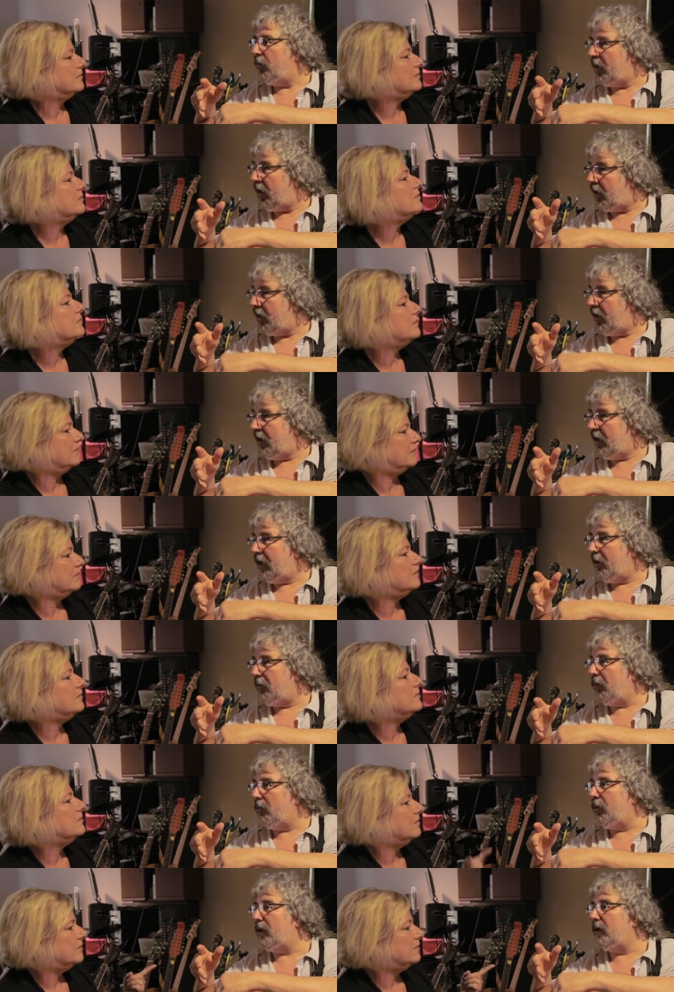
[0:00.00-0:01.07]
Speaker 1: we got an eight
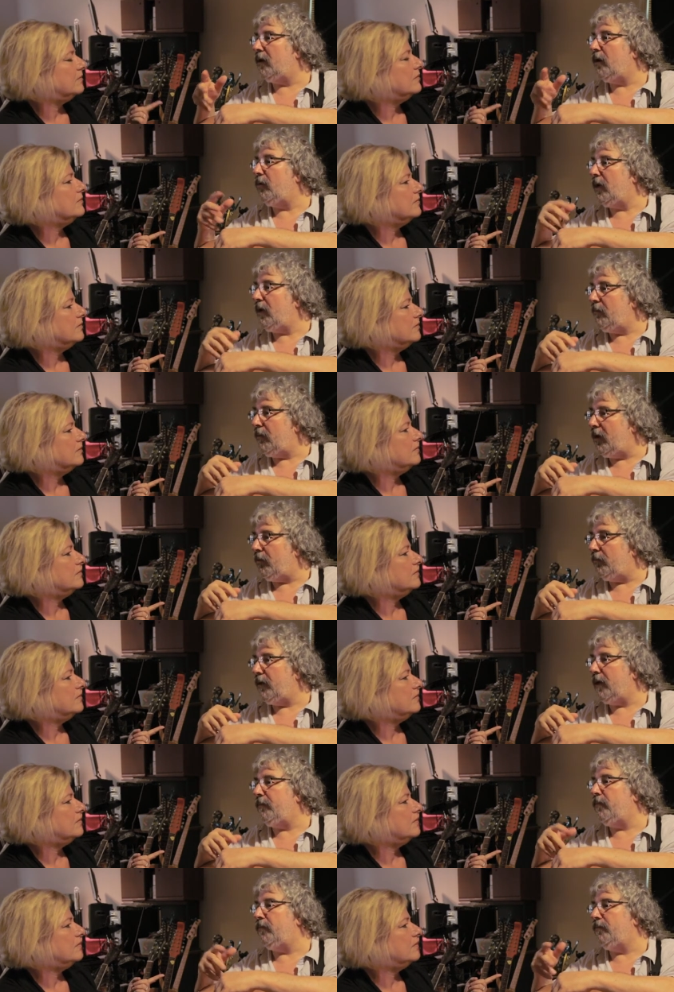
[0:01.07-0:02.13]
hour window email
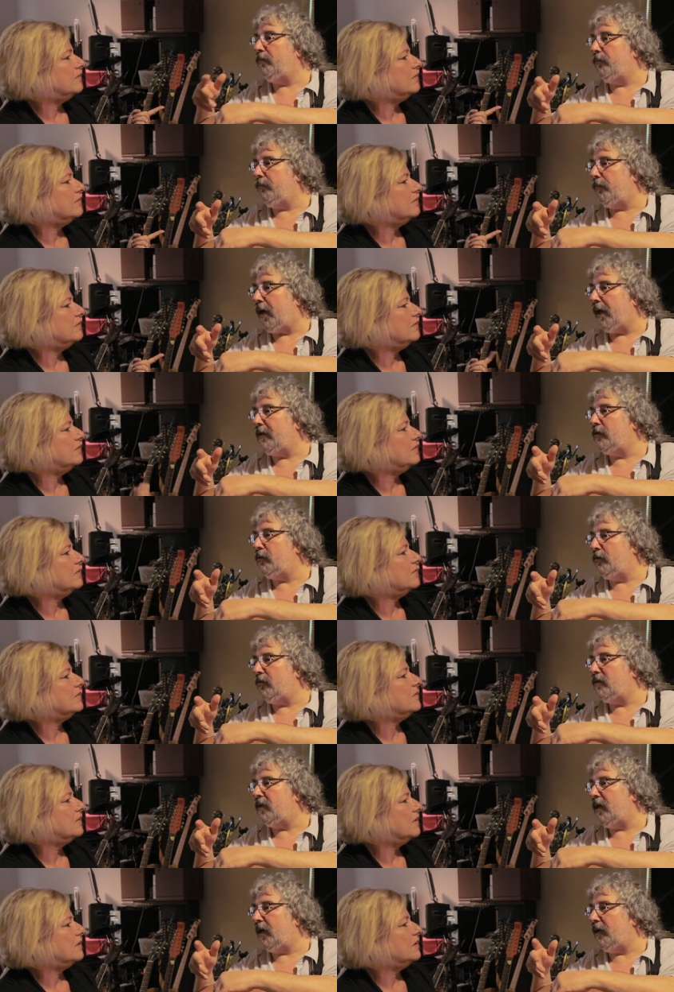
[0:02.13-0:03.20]
me by
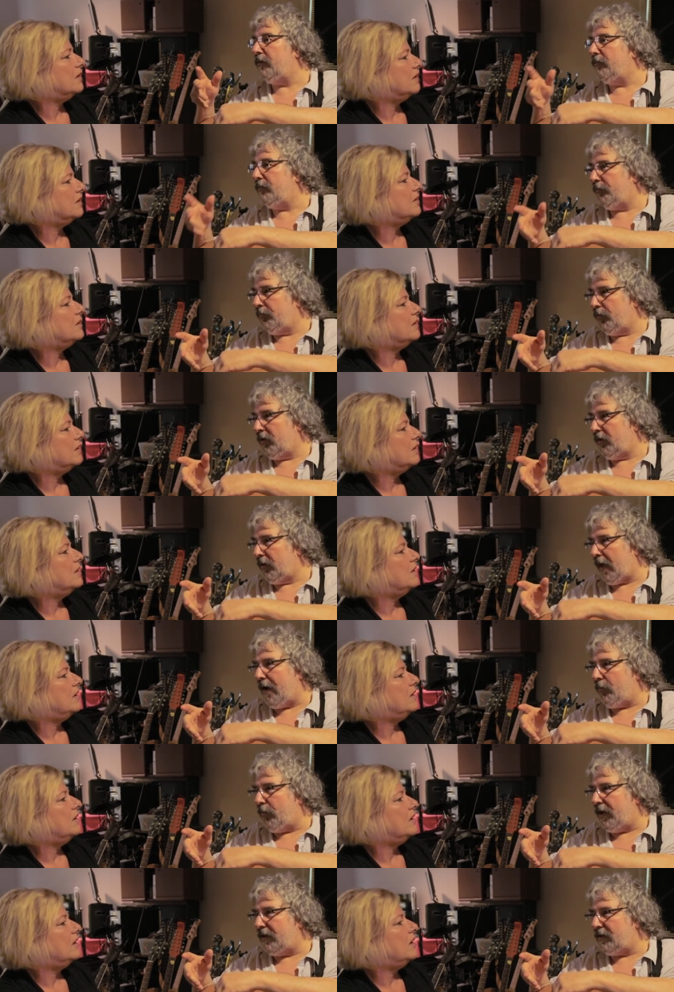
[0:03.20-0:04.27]
tuesday for that
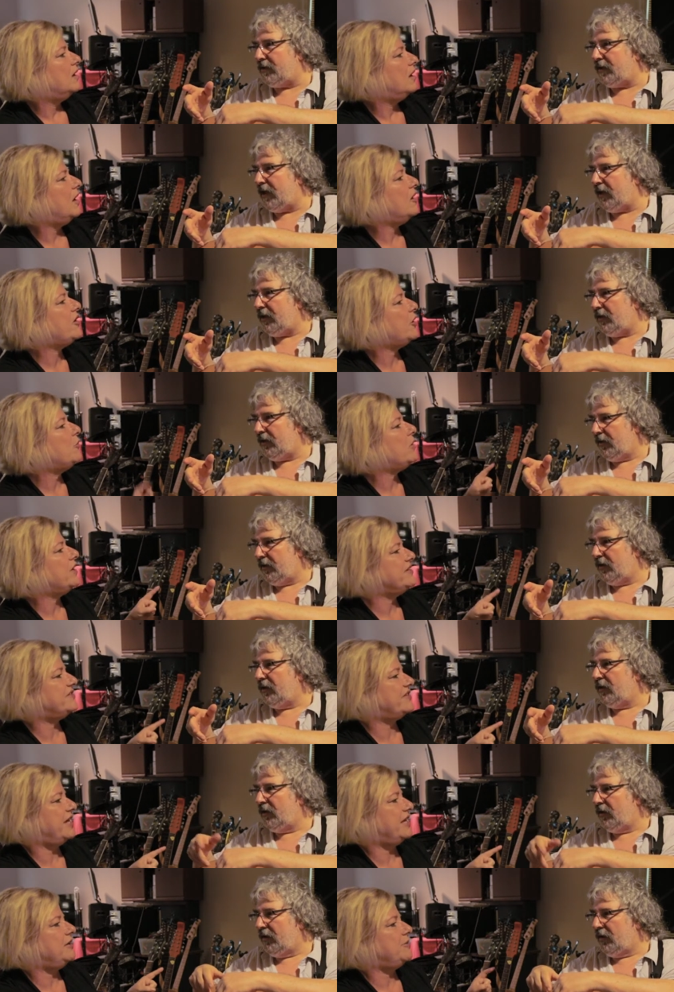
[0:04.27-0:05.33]
Wednesday. Okay,
Speaker 2: what is
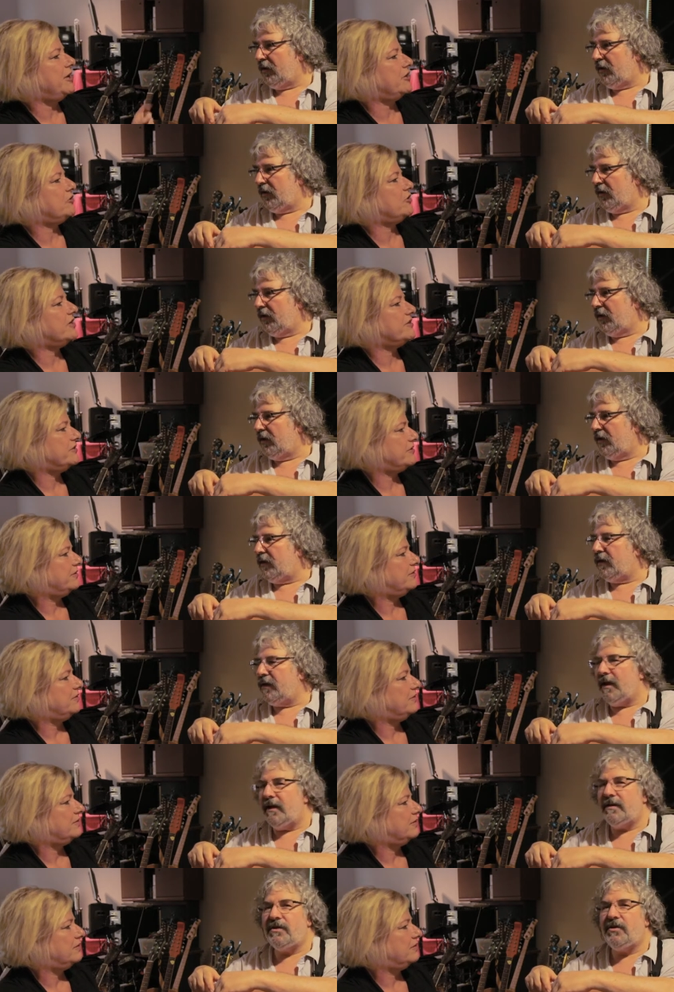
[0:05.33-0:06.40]
that email address?
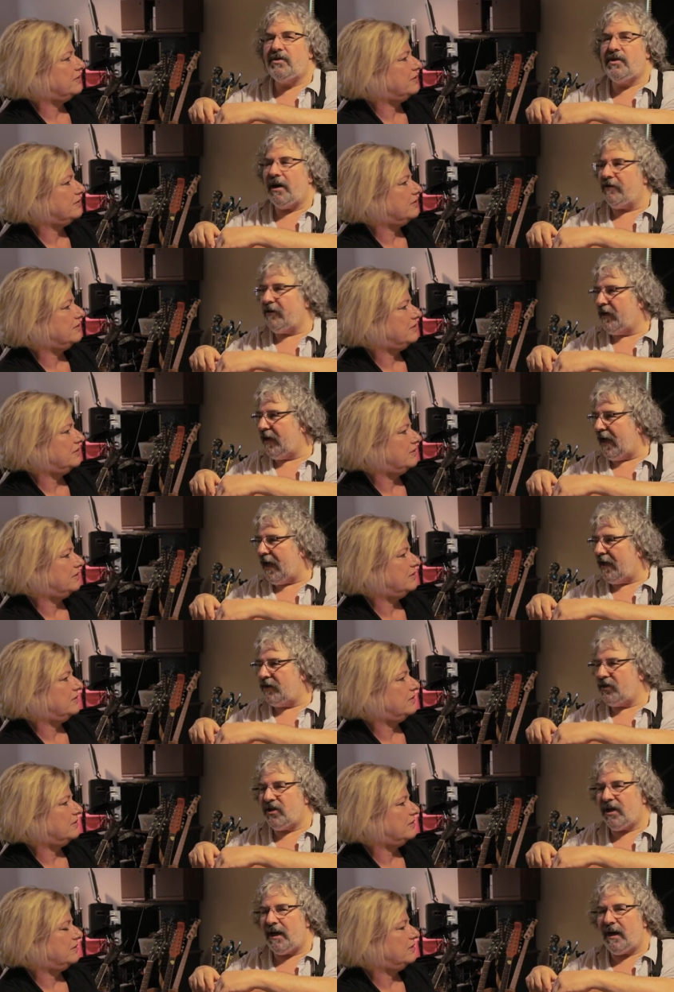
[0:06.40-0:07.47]
Speaker 1: It's Jericat,
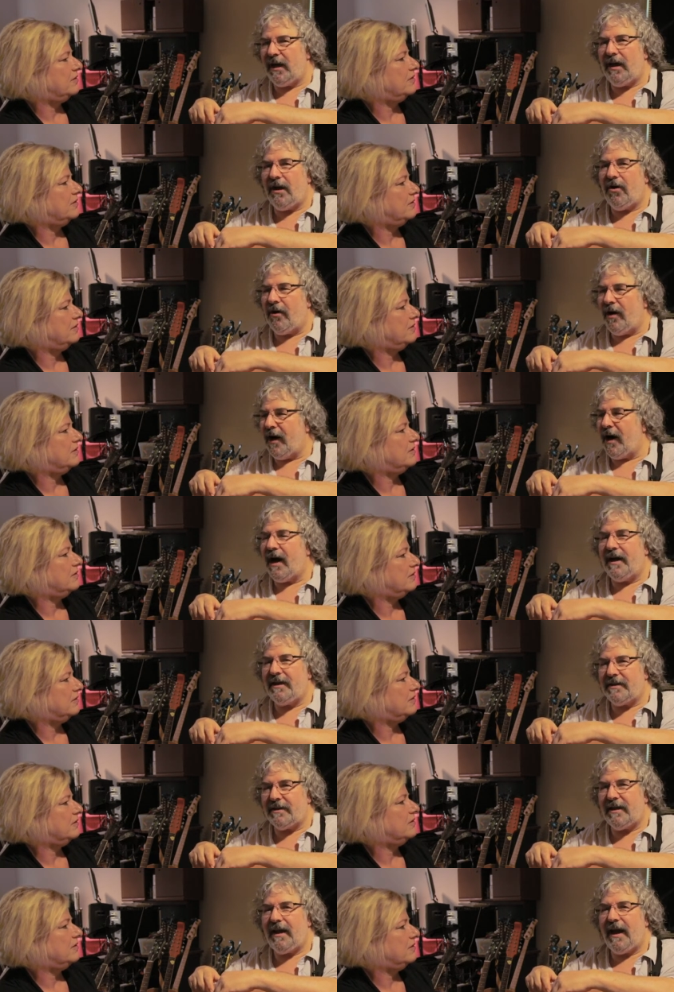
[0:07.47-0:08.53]
J E R I
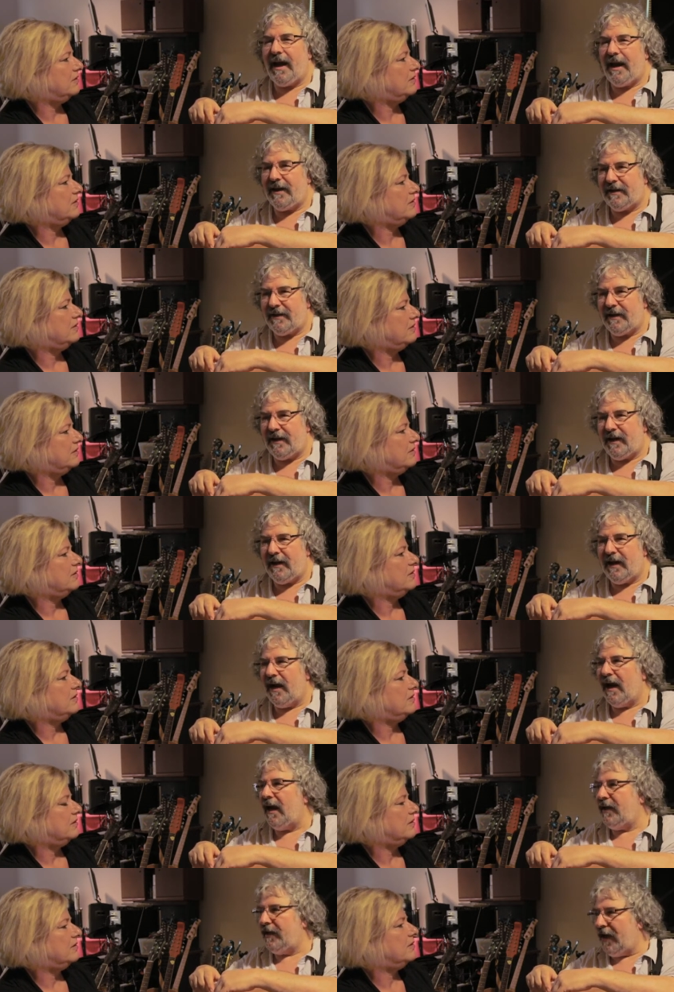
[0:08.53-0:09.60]
C A T,
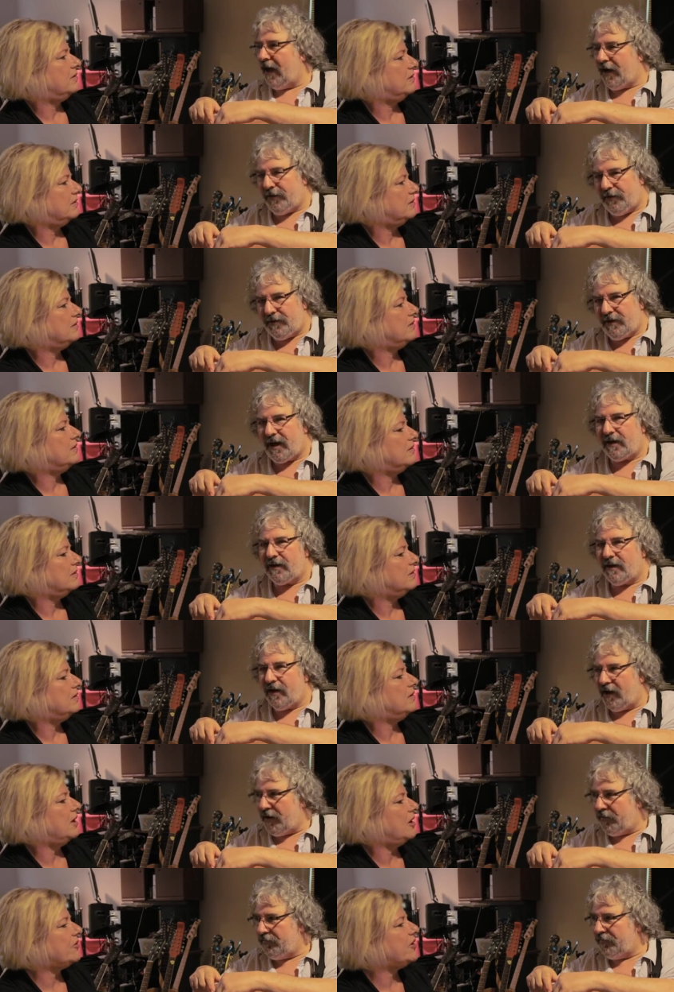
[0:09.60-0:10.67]
at yahoo.com.